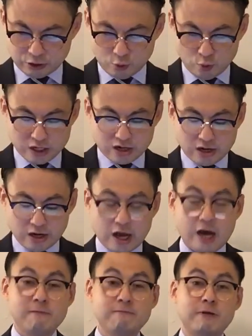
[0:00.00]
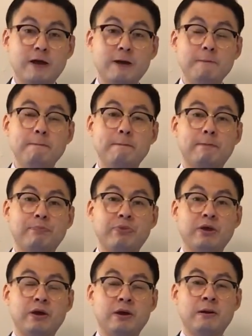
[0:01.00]
We can help them
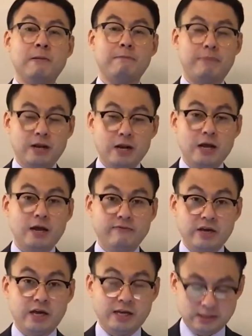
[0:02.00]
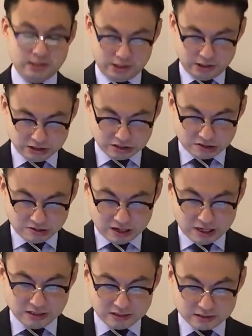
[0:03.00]
believe in Jesus
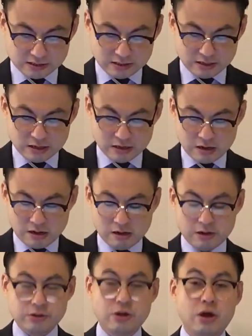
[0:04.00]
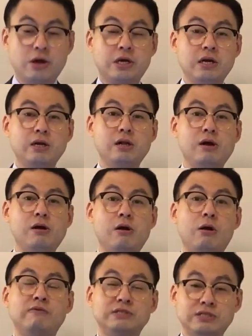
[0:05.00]
Christ, the healer
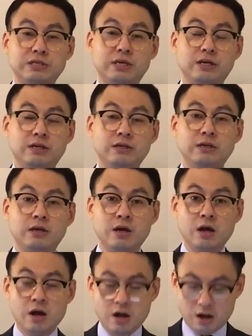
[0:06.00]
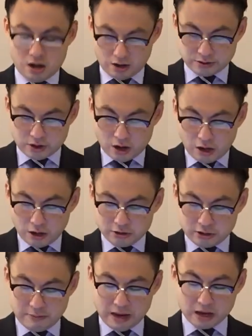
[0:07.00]
of sin, an
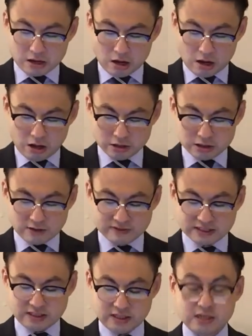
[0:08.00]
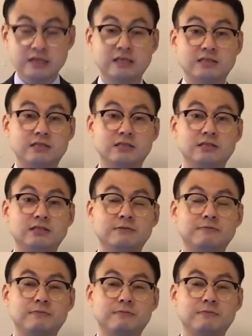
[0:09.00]
ultimate cause of sicknesses.